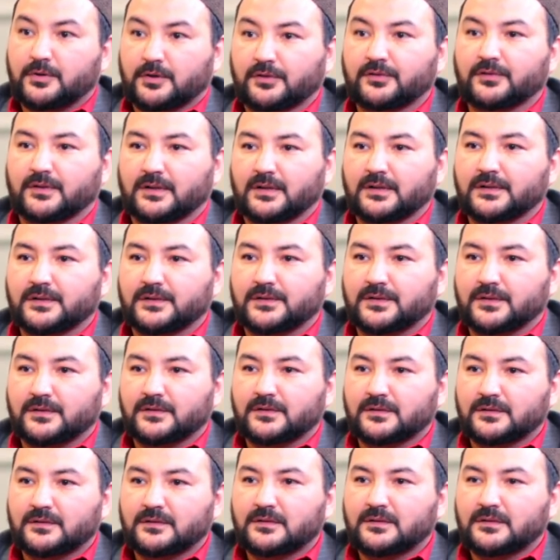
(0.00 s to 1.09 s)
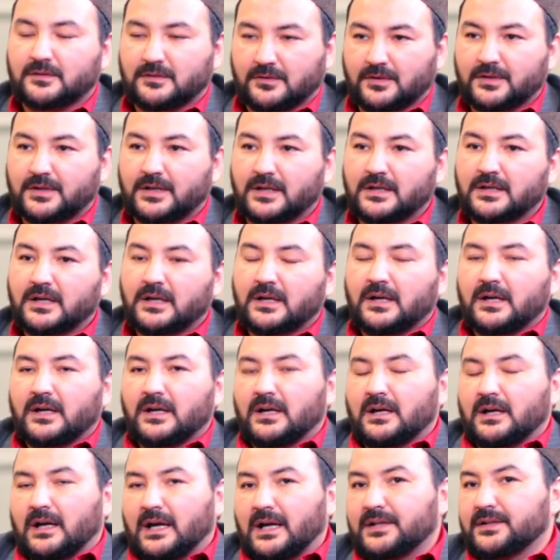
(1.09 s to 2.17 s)
personalities. Mm-hmm. Okay,
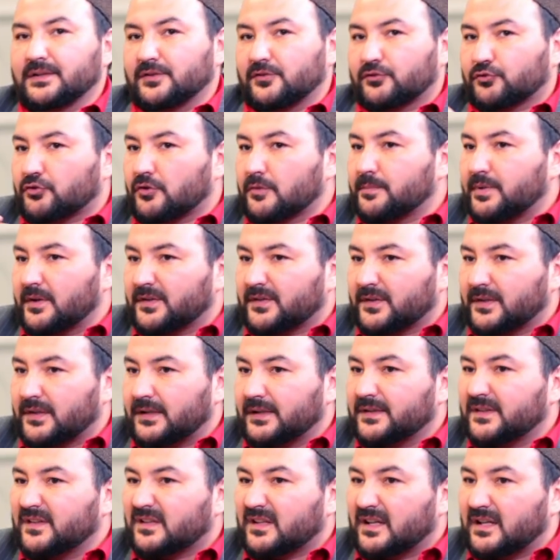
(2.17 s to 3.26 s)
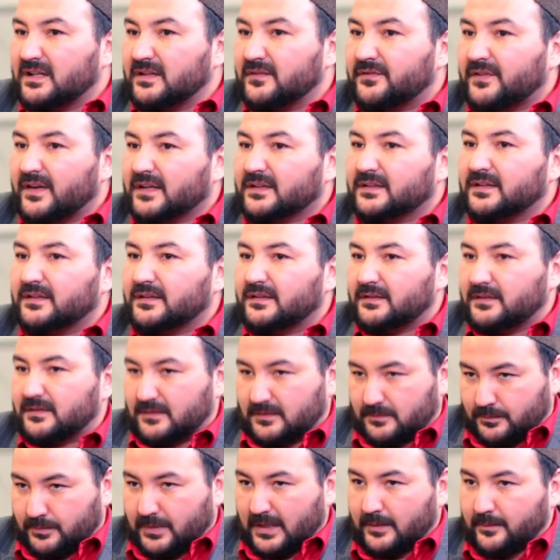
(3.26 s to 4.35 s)
and strong personalities can affected
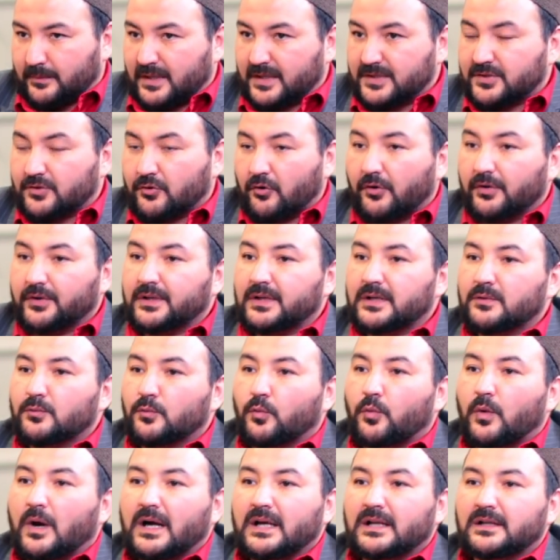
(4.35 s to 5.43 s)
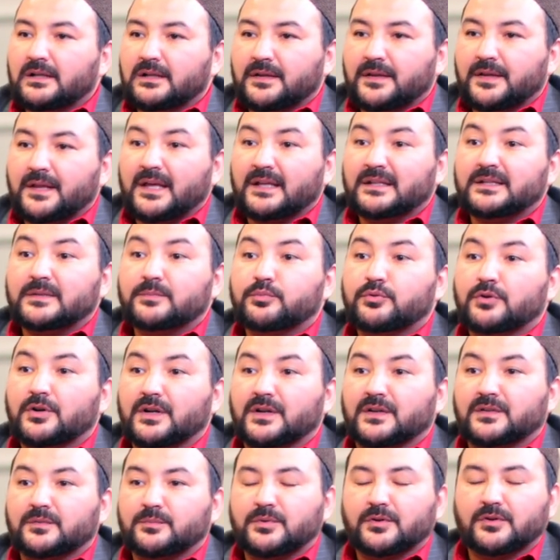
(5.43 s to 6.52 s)
by magic only while they're
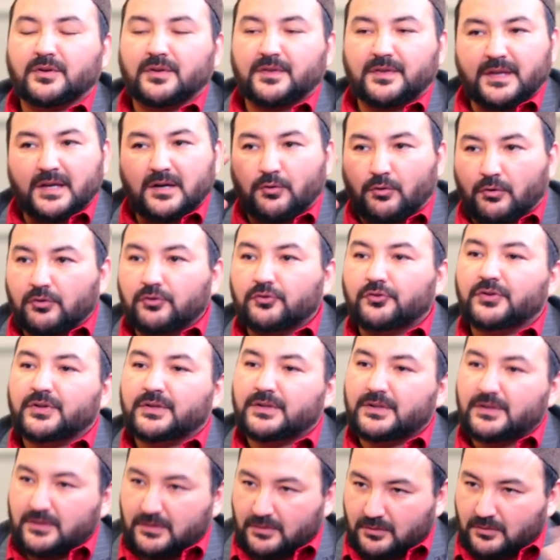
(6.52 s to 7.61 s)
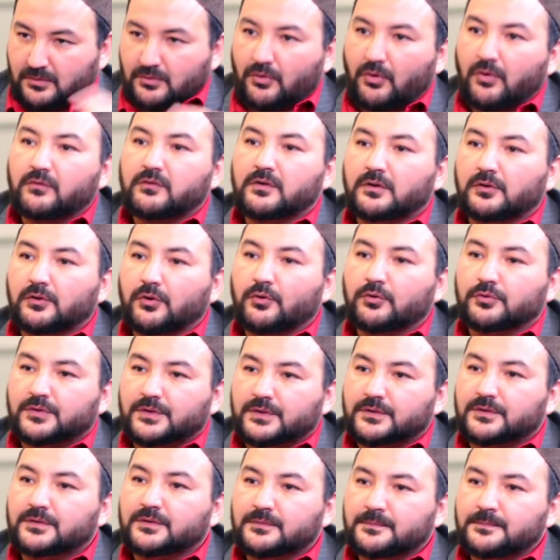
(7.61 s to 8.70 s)
depressed because they're already
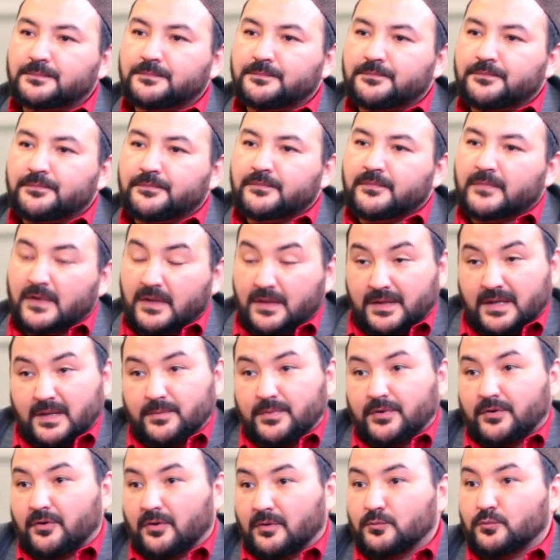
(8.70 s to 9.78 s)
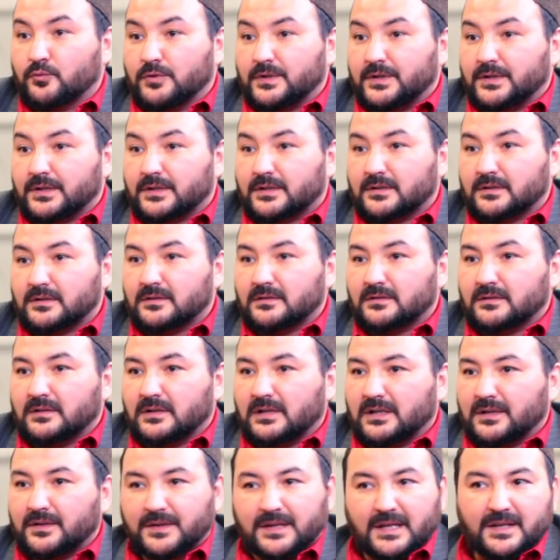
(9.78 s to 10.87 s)
overloaded. Mm-hmm. They become weak.
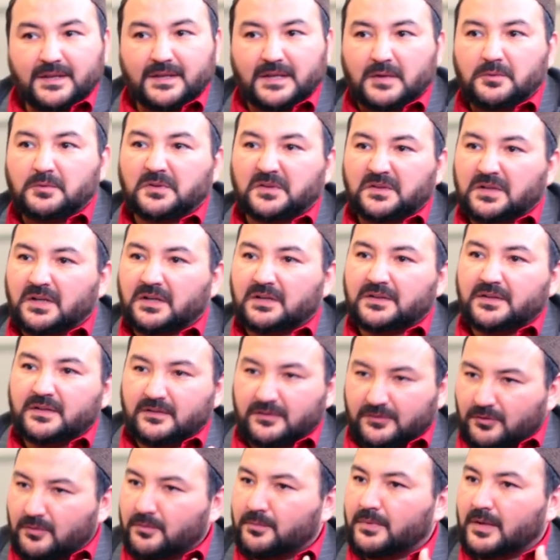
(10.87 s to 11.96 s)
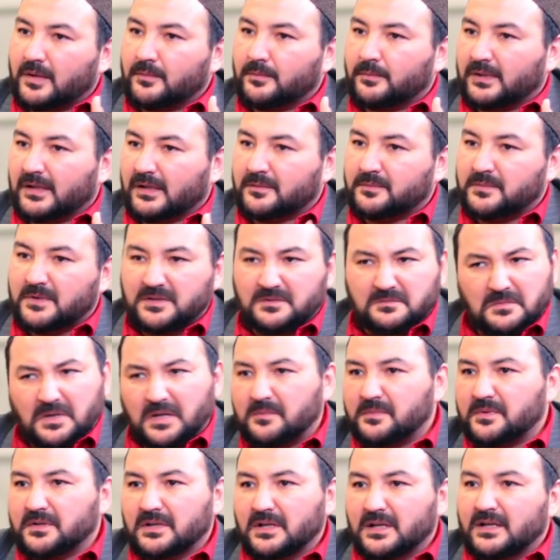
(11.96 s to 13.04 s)
And then they will start hearing. So, black magic
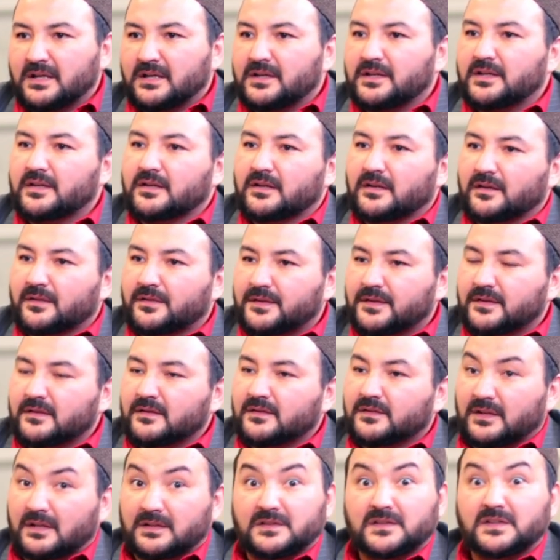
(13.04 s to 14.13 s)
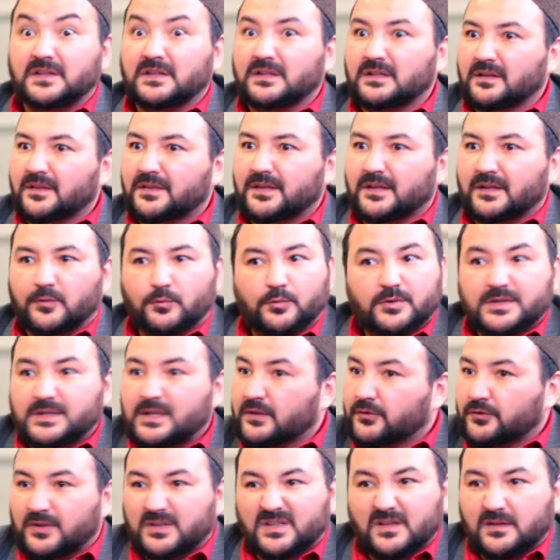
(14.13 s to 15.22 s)
maybe hearing things and seeing things which
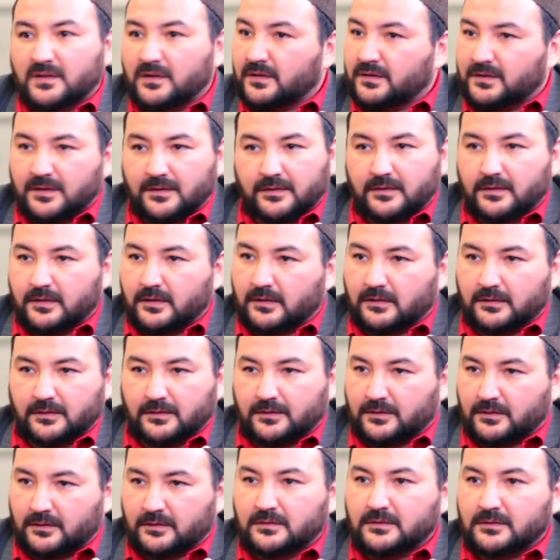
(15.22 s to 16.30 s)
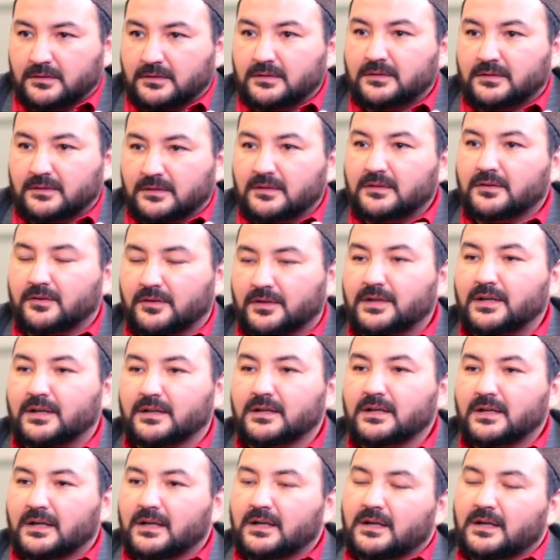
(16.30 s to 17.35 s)
does not exist in the reality. Okay?